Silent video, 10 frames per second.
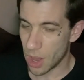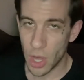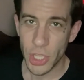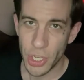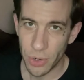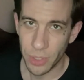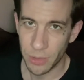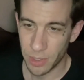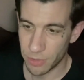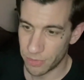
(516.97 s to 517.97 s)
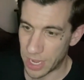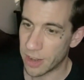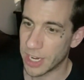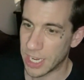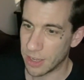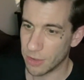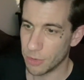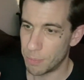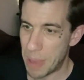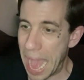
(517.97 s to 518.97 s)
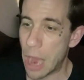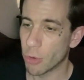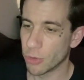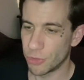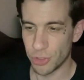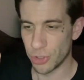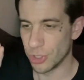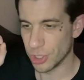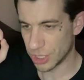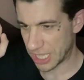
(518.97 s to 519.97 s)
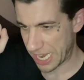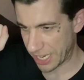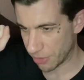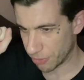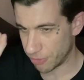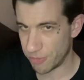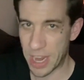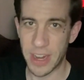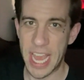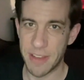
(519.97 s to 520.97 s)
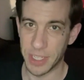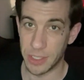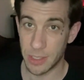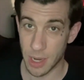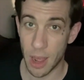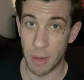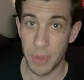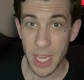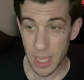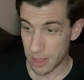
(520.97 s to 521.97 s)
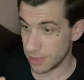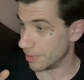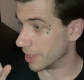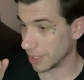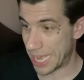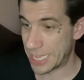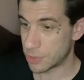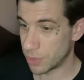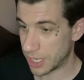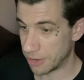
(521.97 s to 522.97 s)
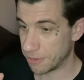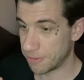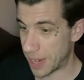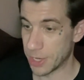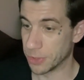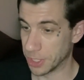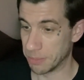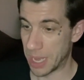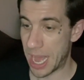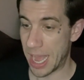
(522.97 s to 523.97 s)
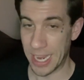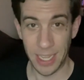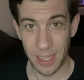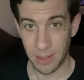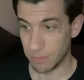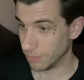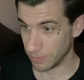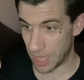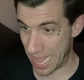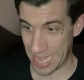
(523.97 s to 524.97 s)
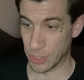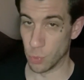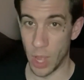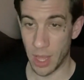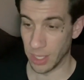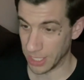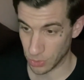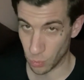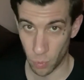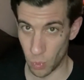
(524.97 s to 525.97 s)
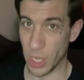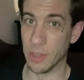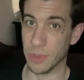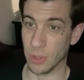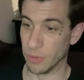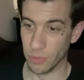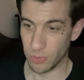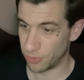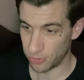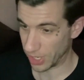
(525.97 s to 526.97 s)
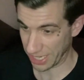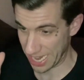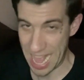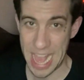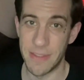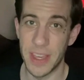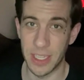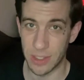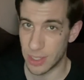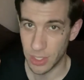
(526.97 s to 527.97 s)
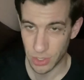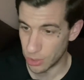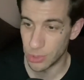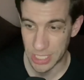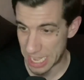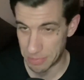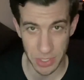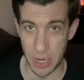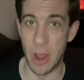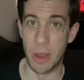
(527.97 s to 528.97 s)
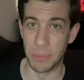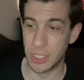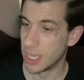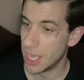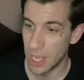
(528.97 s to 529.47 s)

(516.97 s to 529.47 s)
On the note of a very powerful, like very heavy stomp, the last one in Final Goodbye as well is one of the fucking heaviest 2-step stomps,